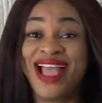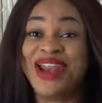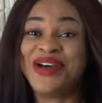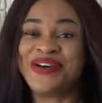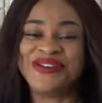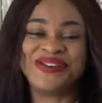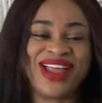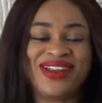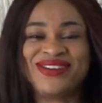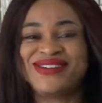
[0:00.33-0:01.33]
Hello,
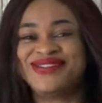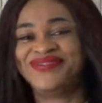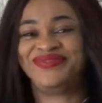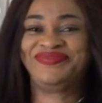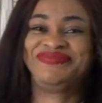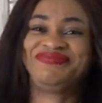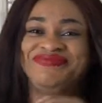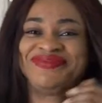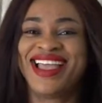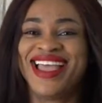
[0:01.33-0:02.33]
hello.
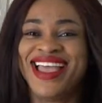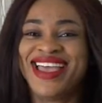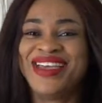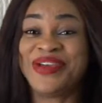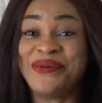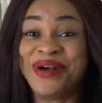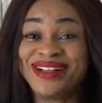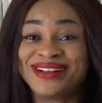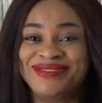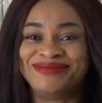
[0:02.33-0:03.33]
You're
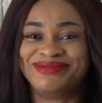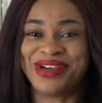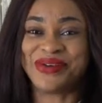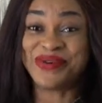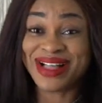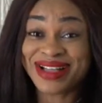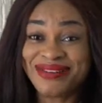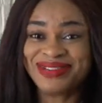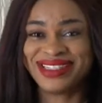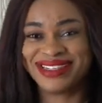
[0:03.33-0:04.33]
welcome. You're
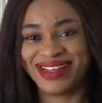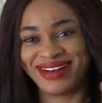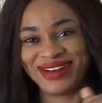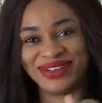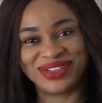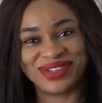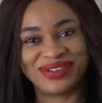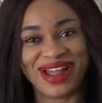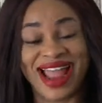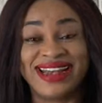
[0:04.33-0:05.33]
welcome to the Kerendu
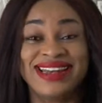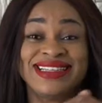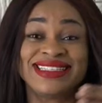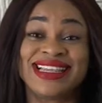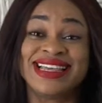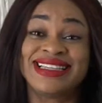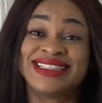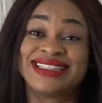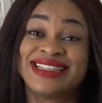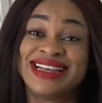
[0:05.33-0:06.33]
Show, and this
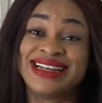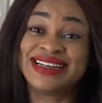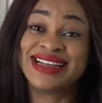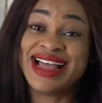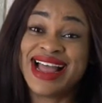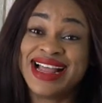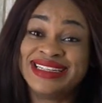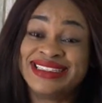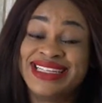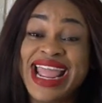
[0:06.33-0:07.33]
is the
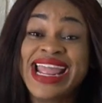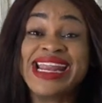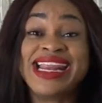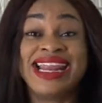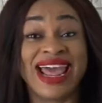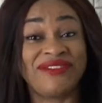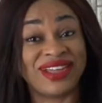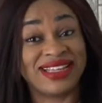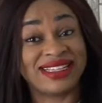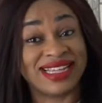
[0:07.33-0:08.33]
daily life
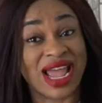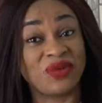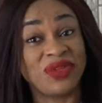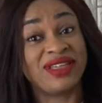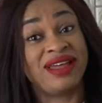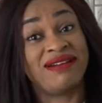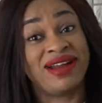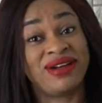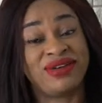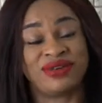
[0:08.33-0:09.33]
inside with the
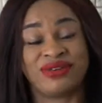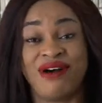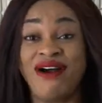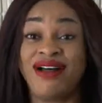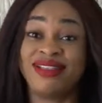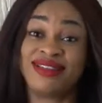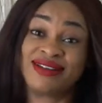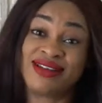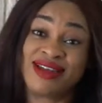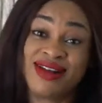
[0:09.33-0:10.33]
Kerendu on
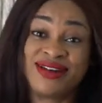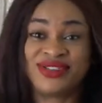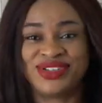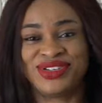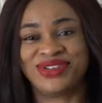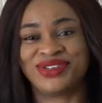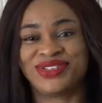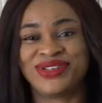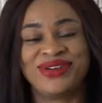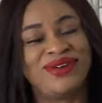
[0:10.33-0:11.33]
the Kerendu Show.
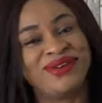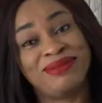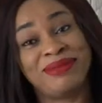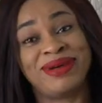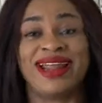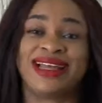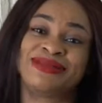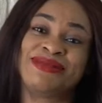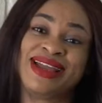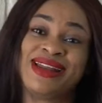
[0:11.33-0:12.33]
So remember
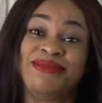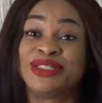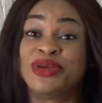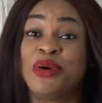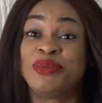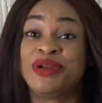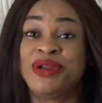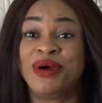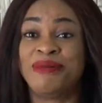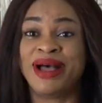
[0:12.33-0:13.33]
that my name is Hope
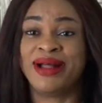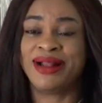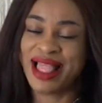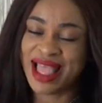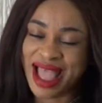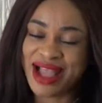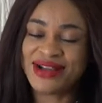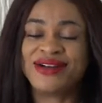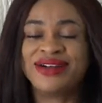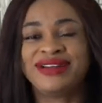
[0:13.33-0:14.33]
Norma,
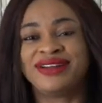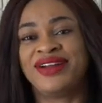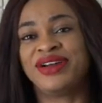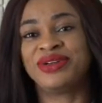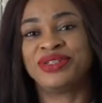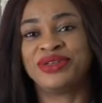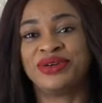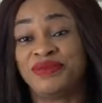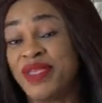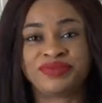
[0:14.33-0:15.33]
anchoring the Kerendu Show.